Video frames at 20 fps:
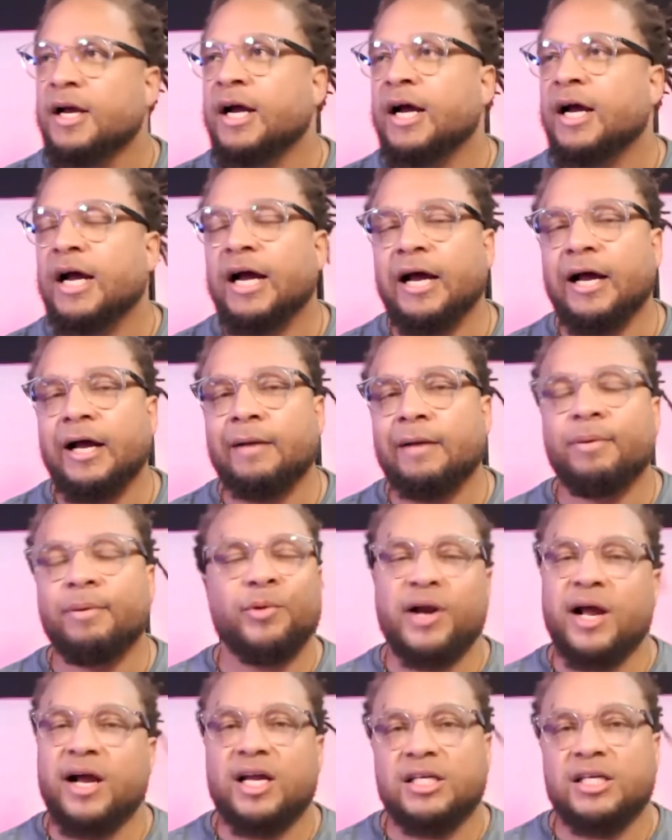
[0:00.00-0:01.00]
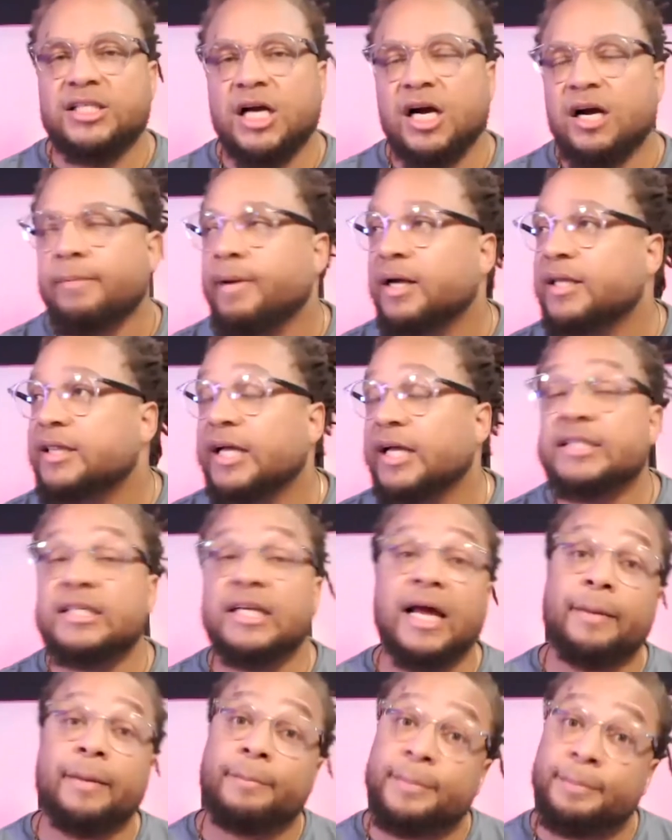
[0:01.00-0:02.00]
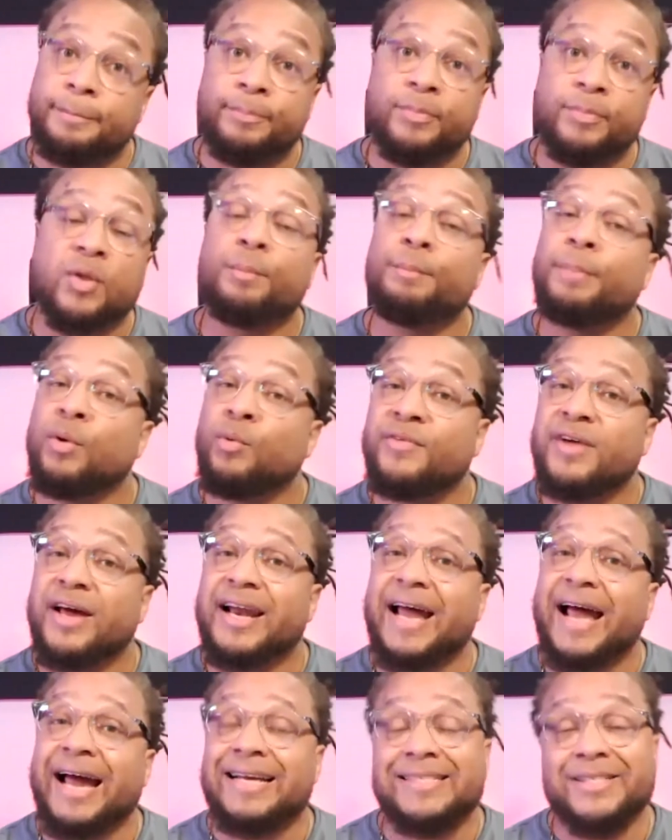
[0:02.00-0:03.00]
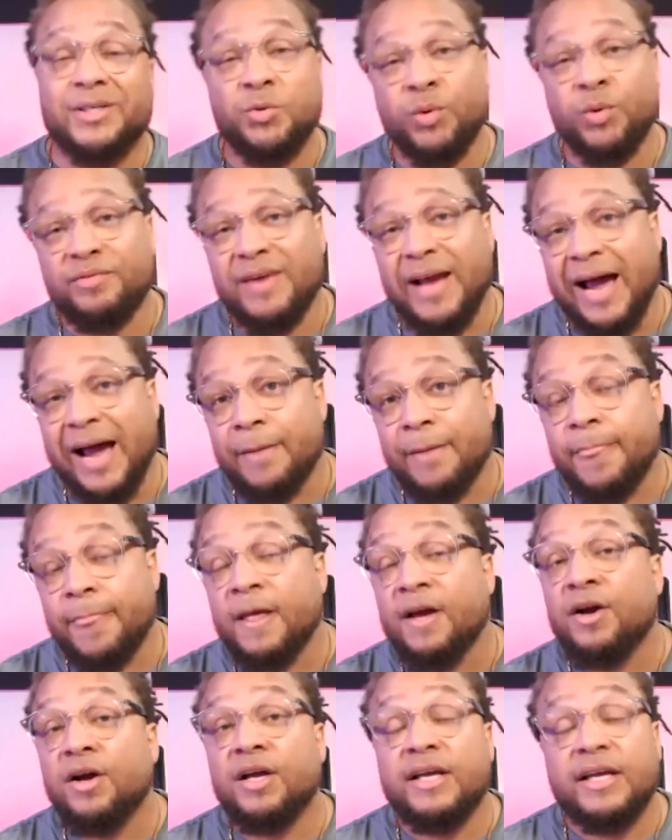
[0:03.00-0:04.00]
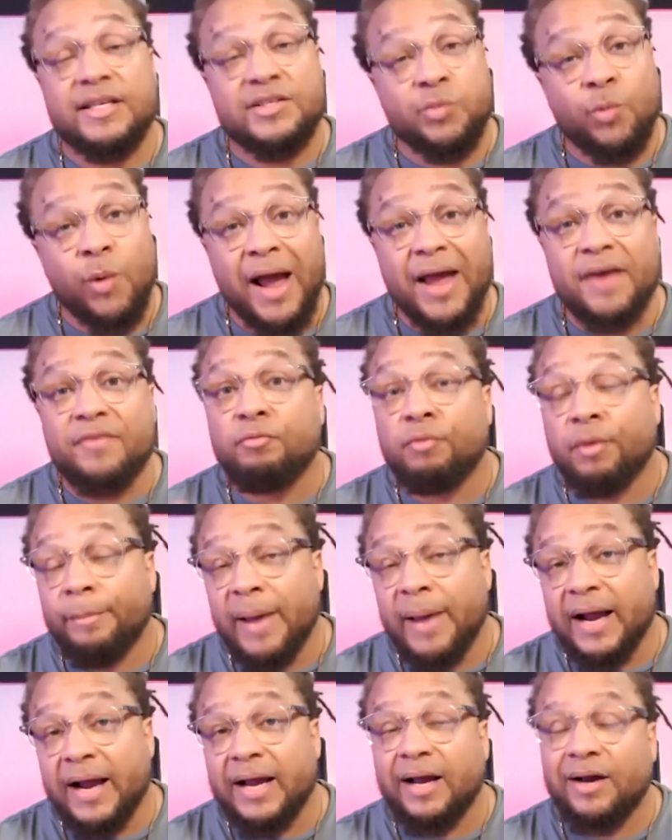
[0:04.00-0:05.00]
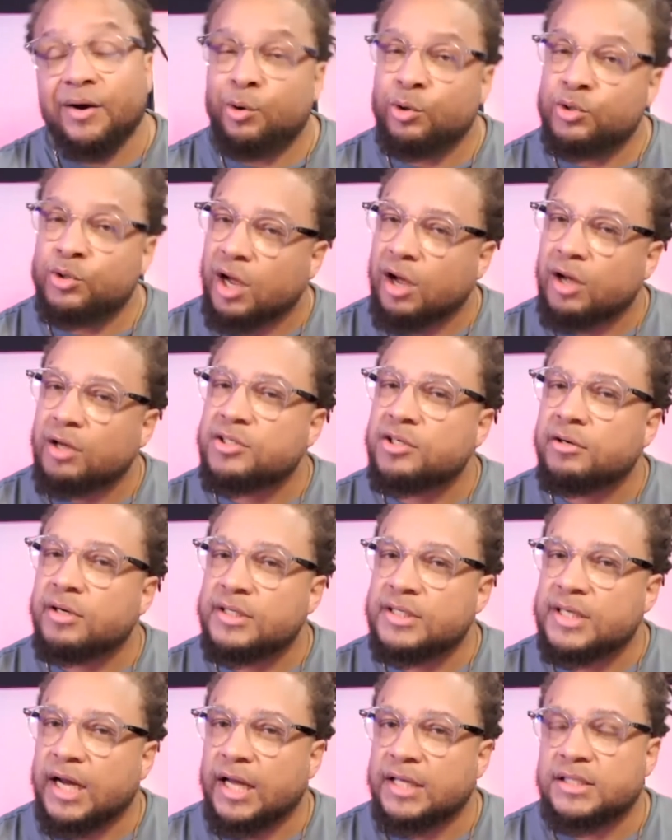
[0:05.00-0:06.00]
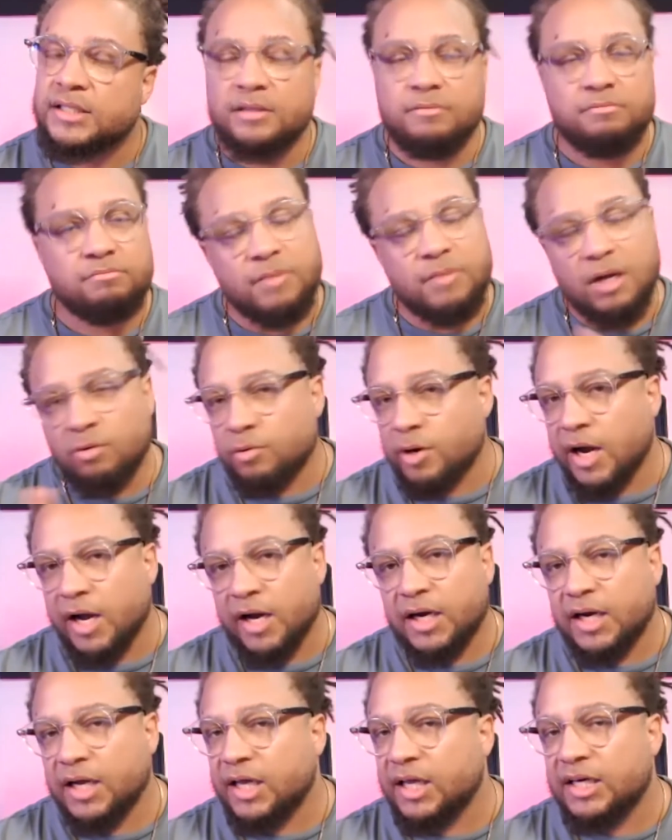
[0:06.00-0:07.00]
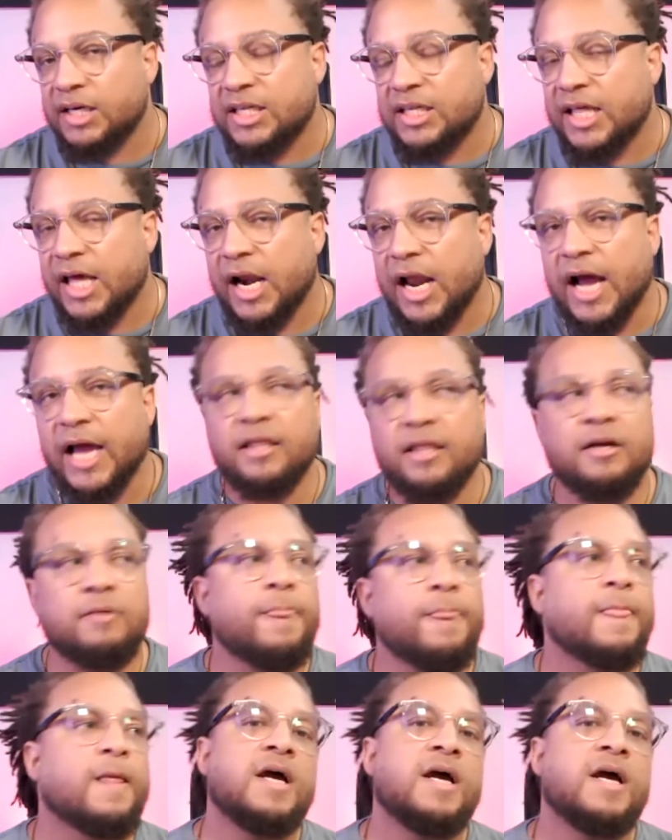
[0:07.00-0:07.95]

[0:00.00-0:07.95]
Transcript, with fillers: Uh, but we're not going to talk about that tonight. But we've got Isaac, we've got his wife, Rebecca, who's also his cousin. We're not going to get into that either.